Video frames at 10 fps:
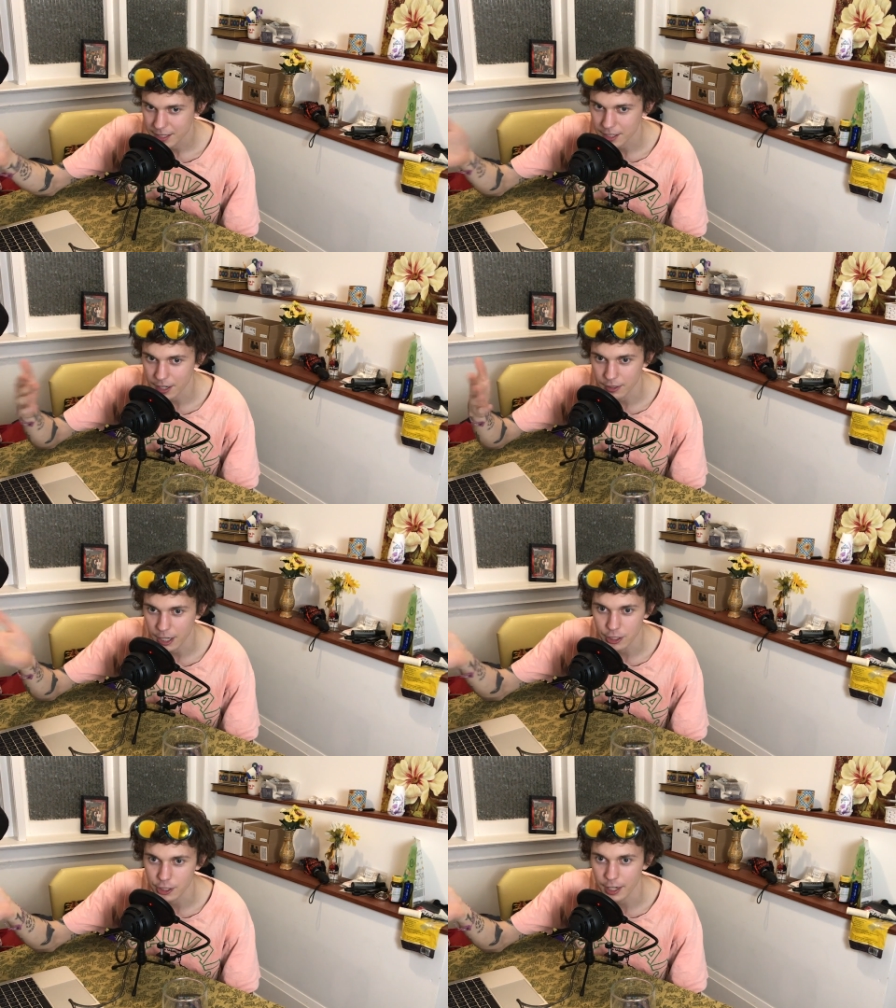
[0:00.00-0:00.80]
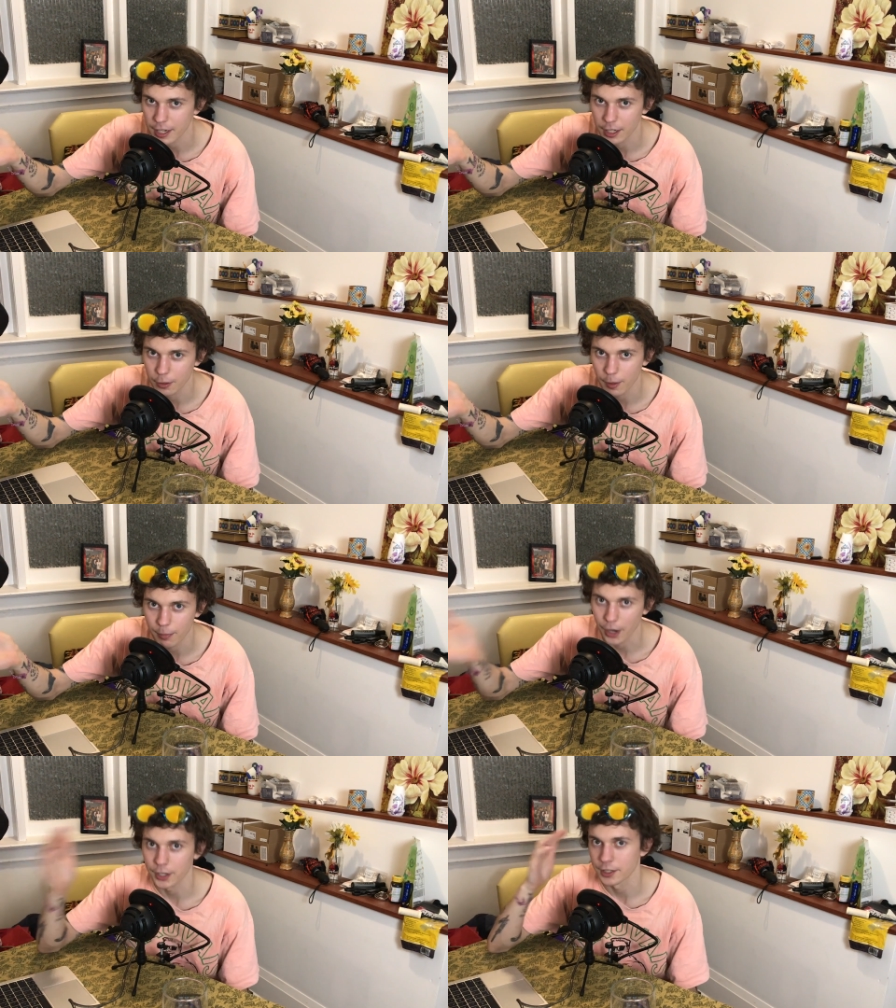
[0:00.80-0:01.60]
a, a shitty
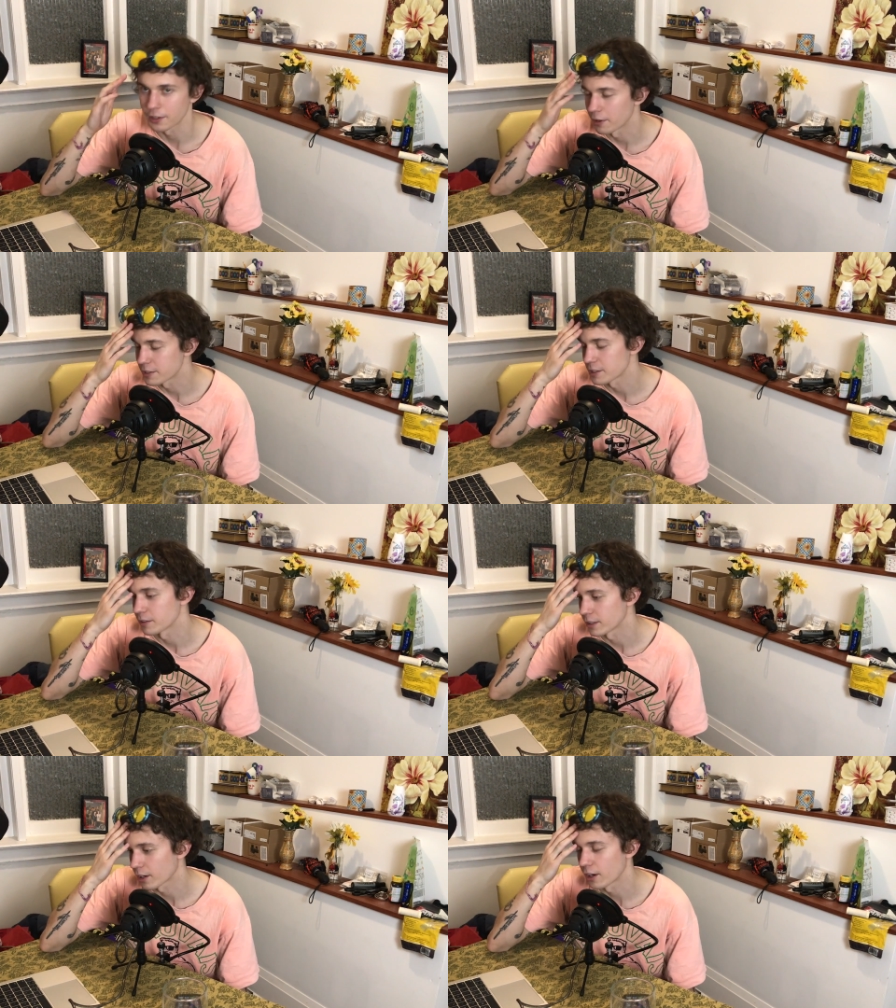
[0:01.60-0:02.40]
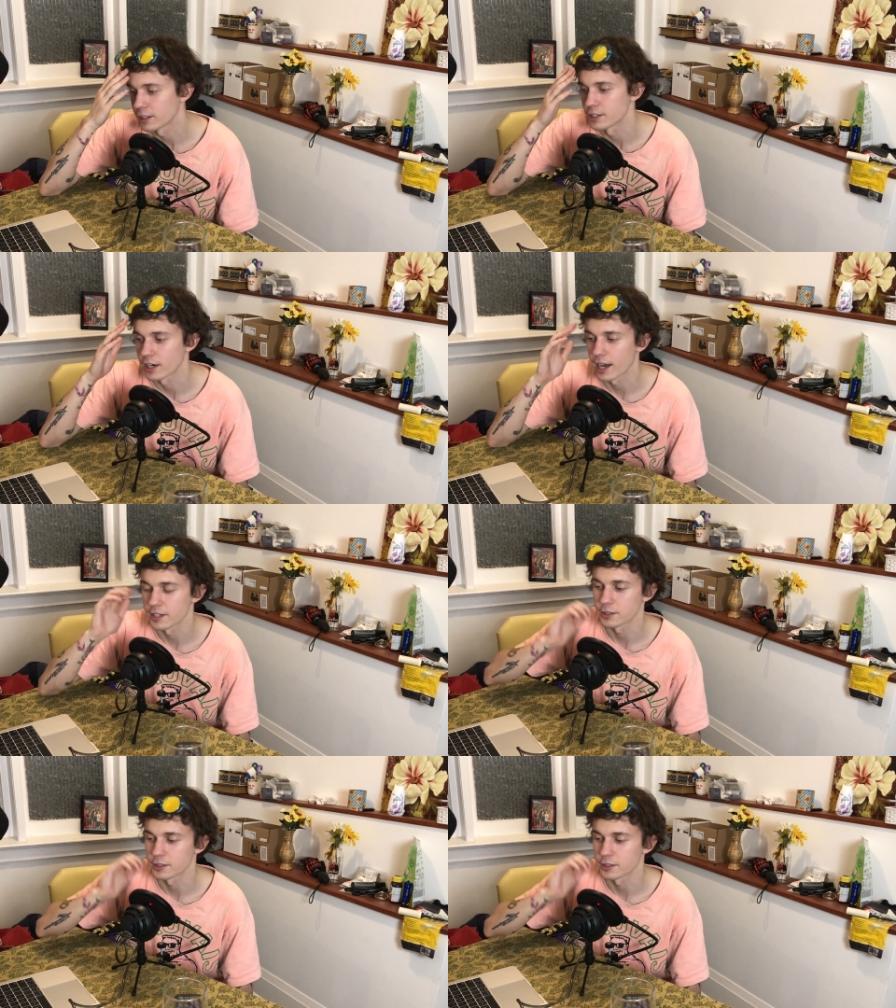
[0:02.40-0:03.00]
party you go to in college or high